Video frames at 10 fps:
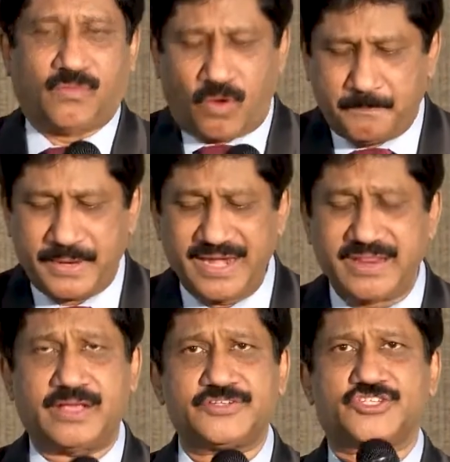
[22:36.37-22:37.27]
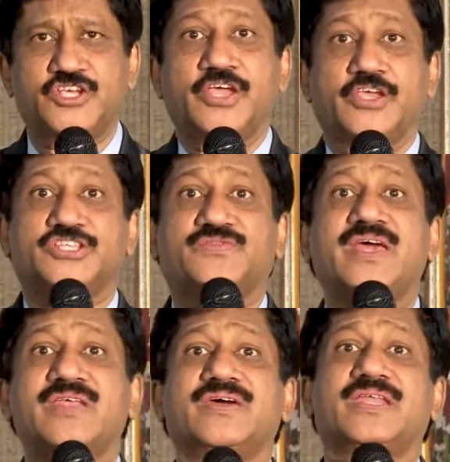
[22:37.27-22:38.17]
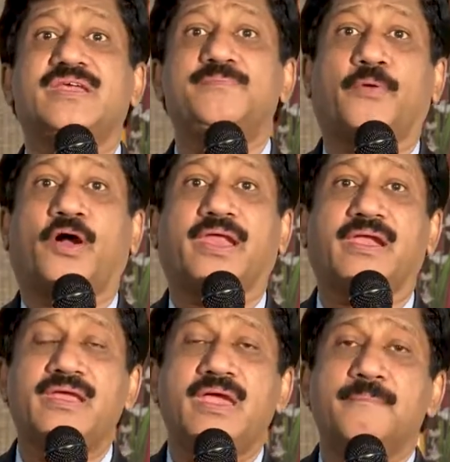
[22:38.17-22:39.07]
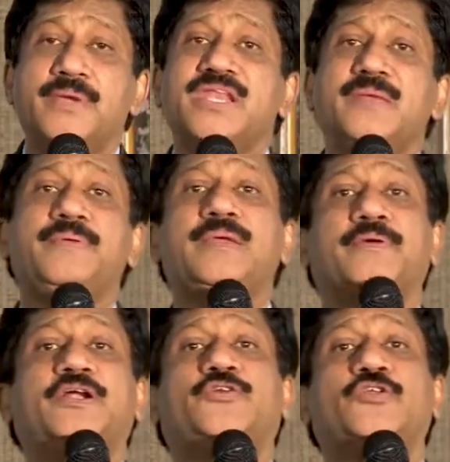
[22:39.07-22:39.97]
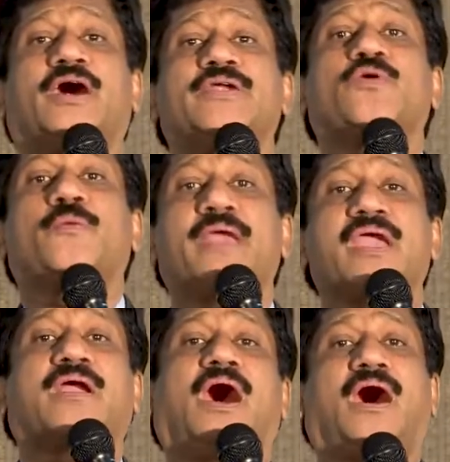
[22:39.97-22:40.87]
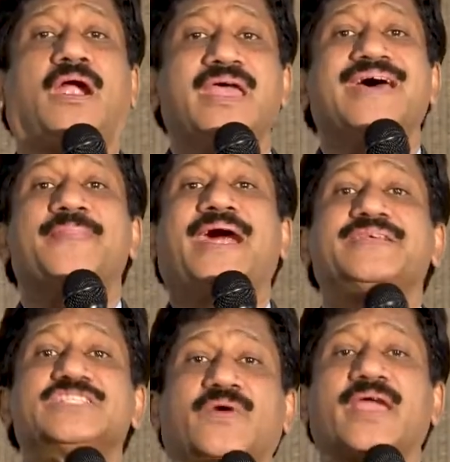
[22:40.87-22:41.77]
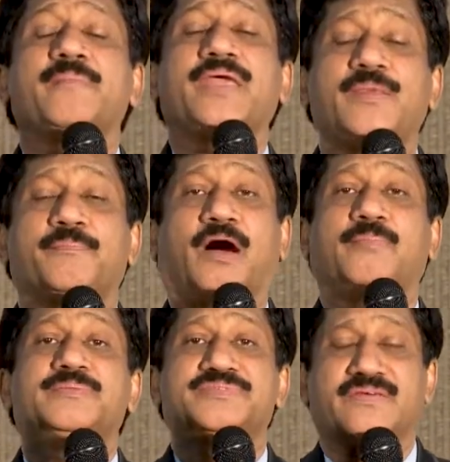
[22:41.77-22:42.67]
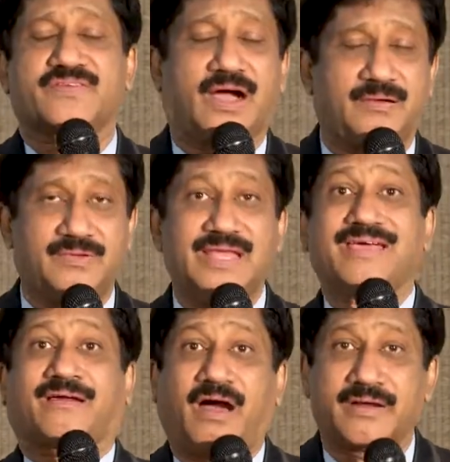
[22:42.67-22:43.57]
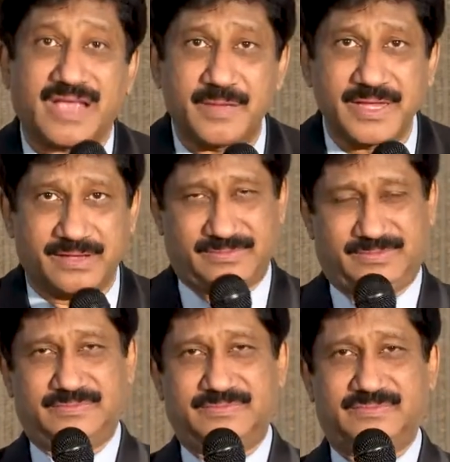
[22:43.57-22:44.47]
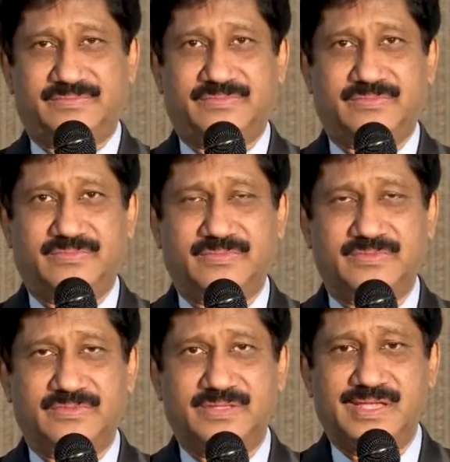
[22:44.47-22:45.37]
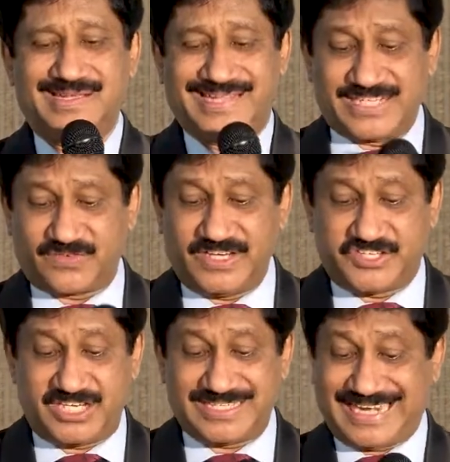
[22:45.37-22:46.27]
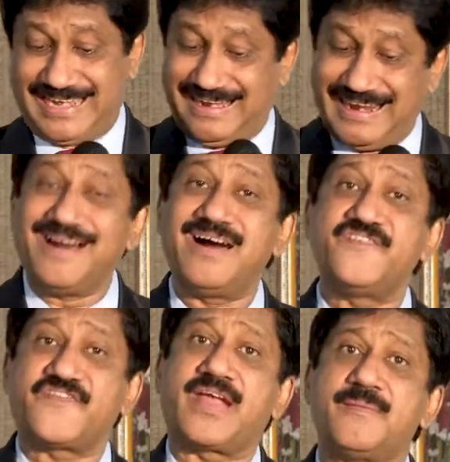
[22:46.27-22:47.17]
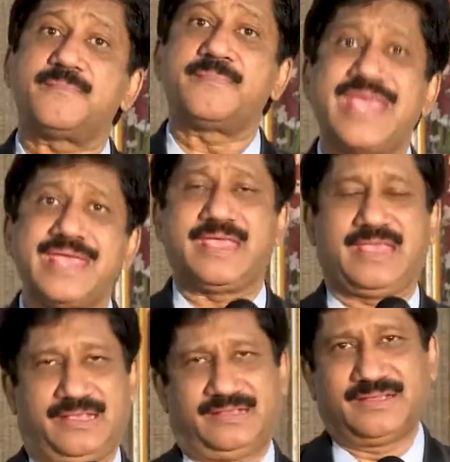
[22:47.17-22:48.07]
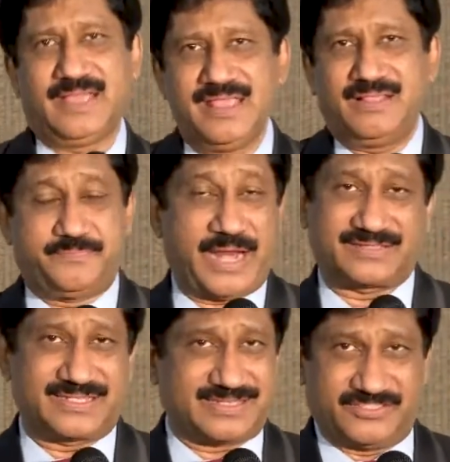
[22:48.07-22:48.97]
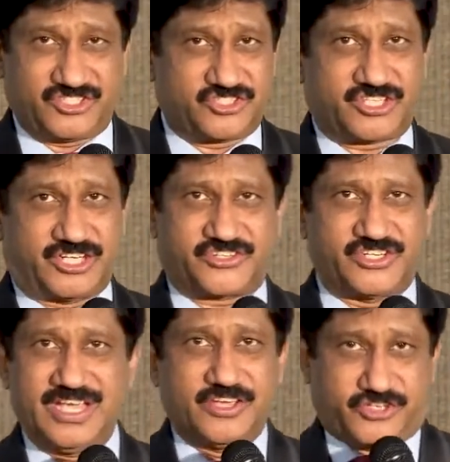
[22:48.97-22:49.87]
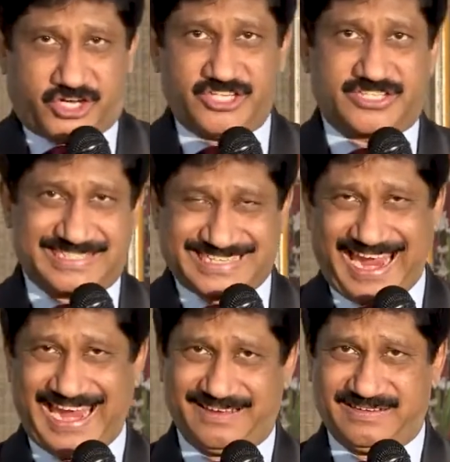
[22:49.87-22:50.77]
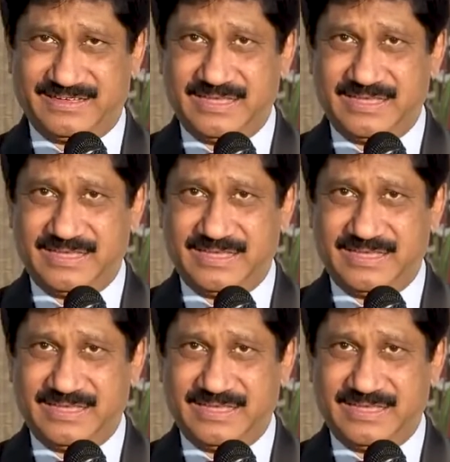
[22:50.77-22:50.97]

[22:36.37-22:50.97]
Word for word: Obedience is very, very important. Many people do not obey God. That is why many problems have come, are coming. That's why Jesus said, Learn from me. Brothers and sisters, Jesus had